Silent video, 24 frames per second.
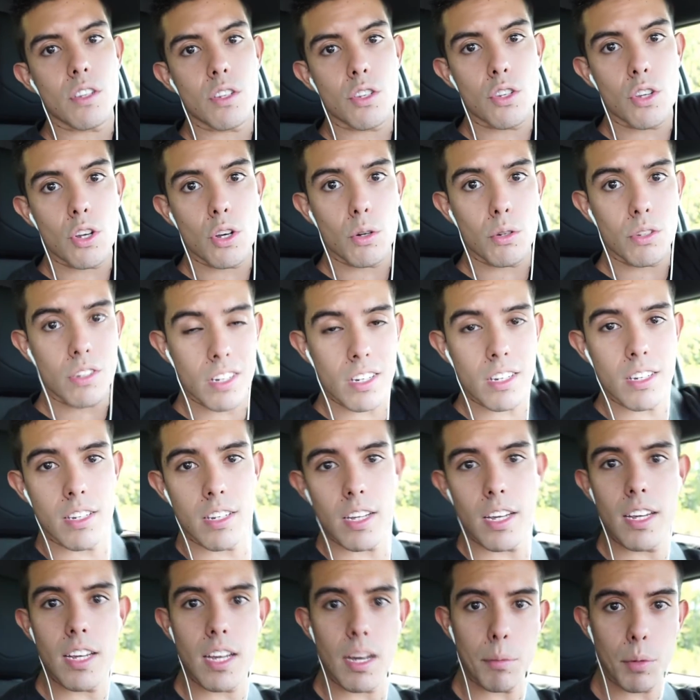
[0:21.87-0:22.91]
So
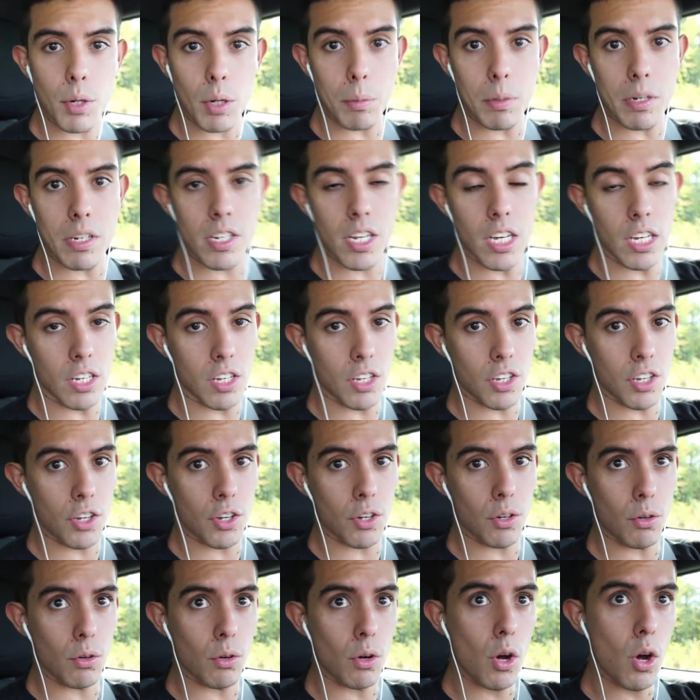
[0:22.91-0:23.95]
today I'm going to be taking
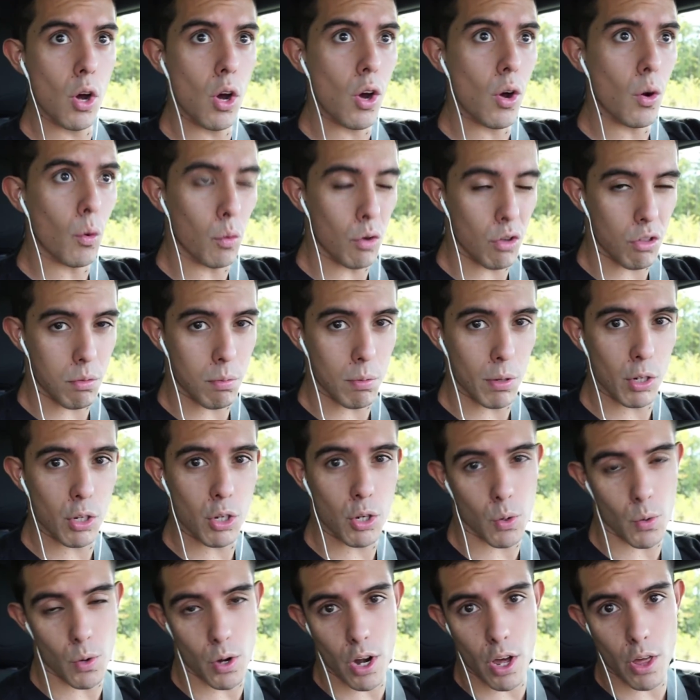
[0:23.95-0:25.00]
you with me
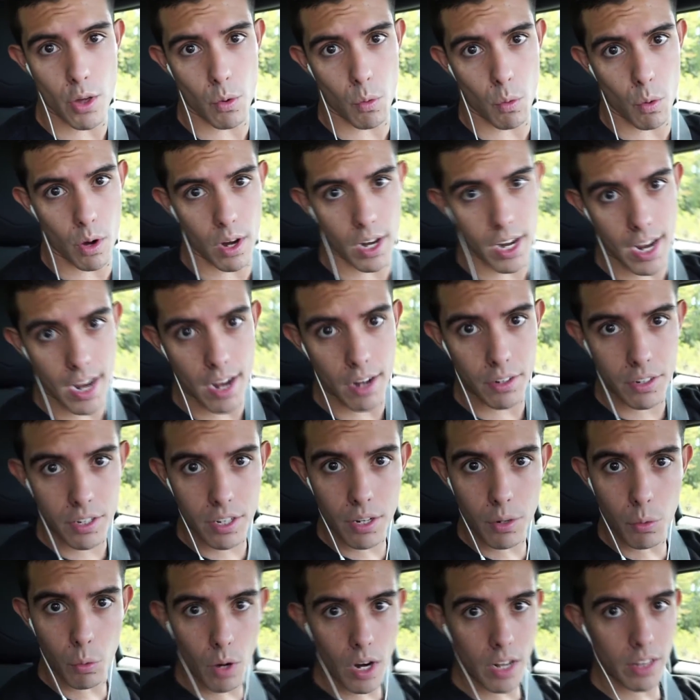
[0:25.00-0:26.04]
to another workout.
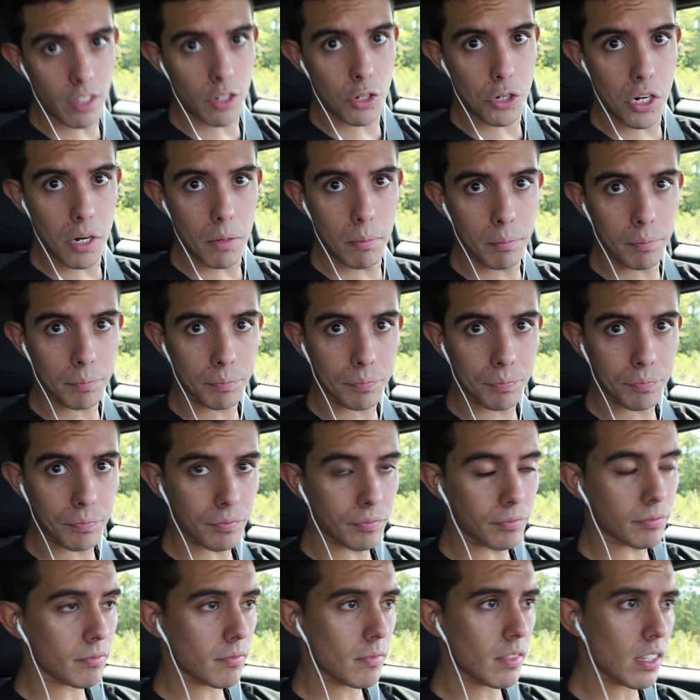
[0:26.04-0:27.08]
We're at the gym
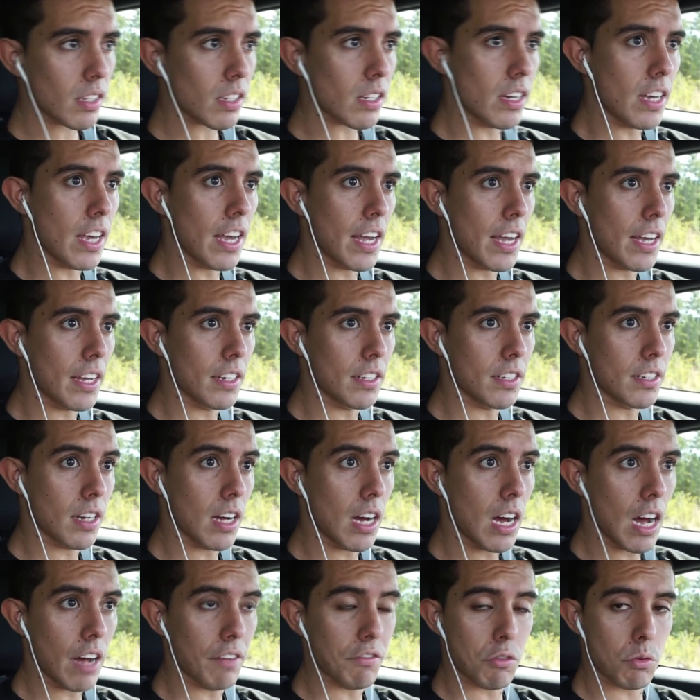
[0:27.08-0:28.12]
and
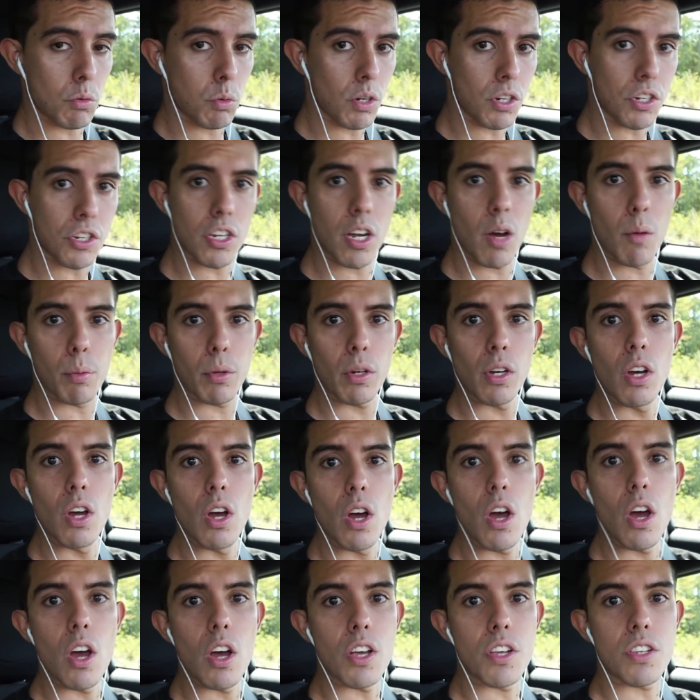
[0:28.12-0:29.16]
uh, I've switched up
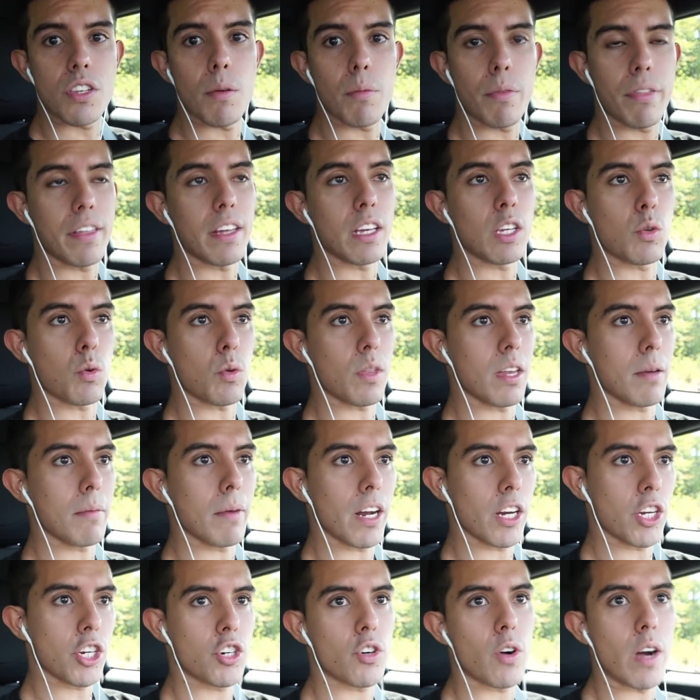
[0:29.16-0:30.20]
some things within
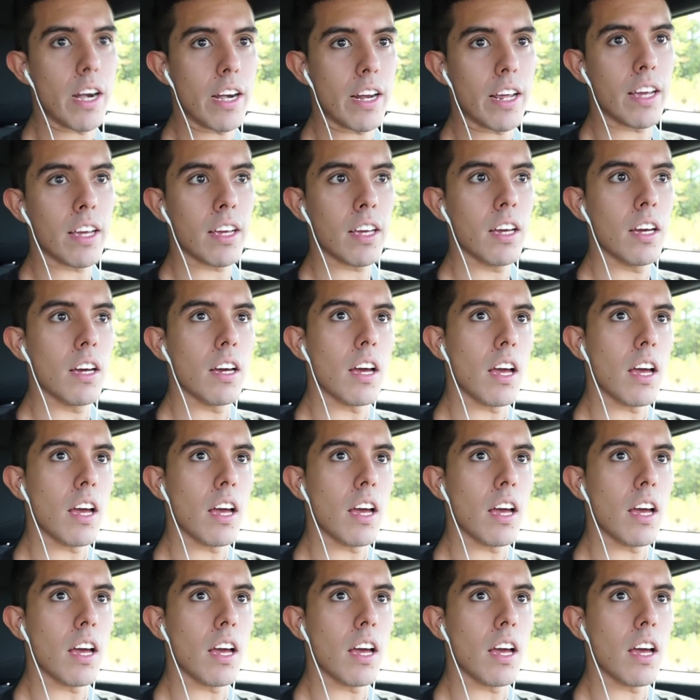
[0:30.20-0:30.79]
my training.